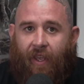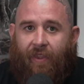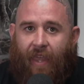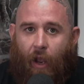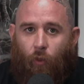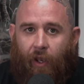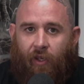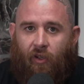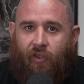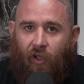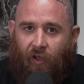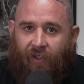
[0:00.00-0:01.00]
That way, you're
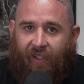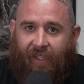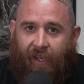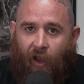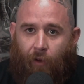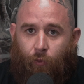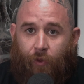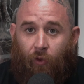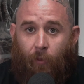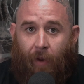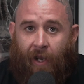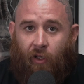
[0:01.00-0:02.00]
starting the day off with a
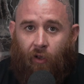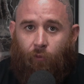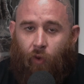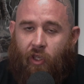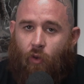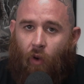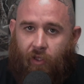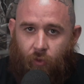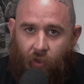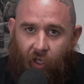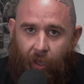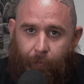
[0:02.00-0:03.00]
reminder of what you want to
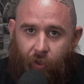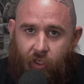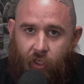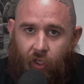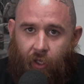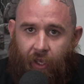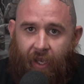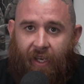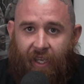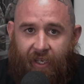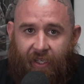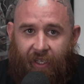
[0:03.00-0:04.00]
accomplish and
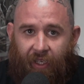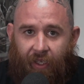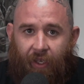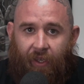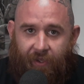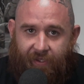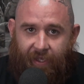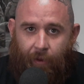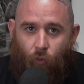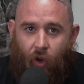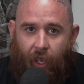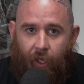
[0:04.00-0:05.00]
ending it in the
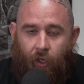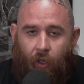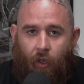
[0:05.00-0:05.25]
same way.